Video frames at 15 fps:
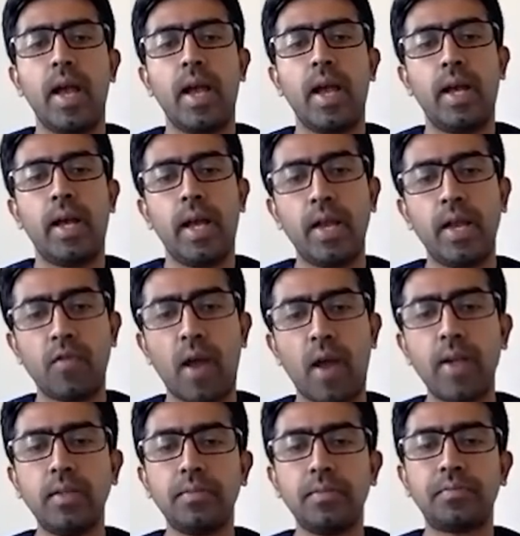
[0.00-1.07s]

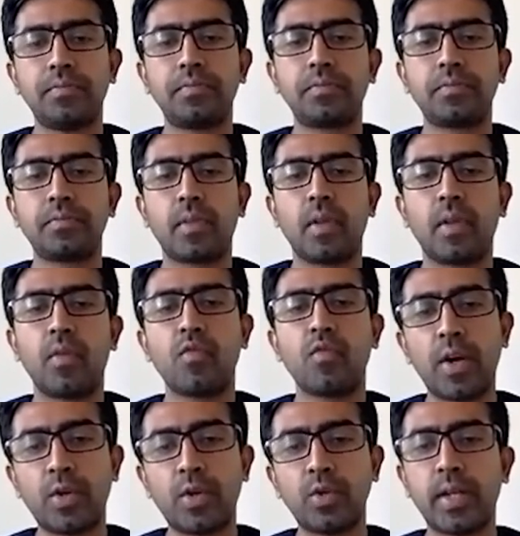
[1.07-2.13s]
N1,
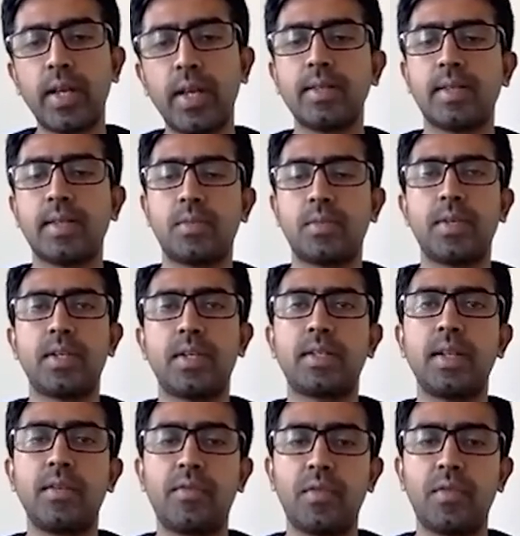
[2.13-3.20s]
1 to 3 suspicious
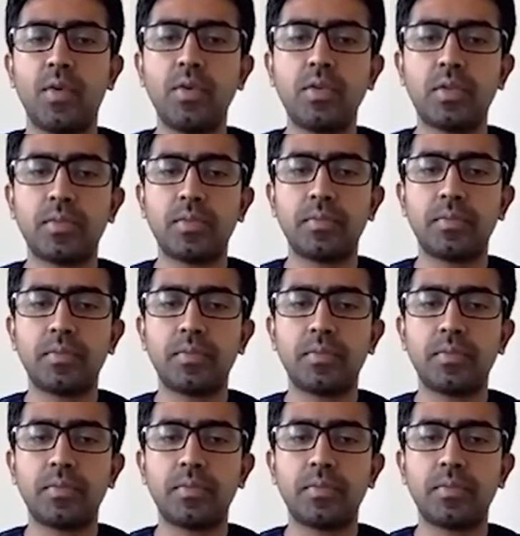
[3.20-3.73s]
lymph nodes,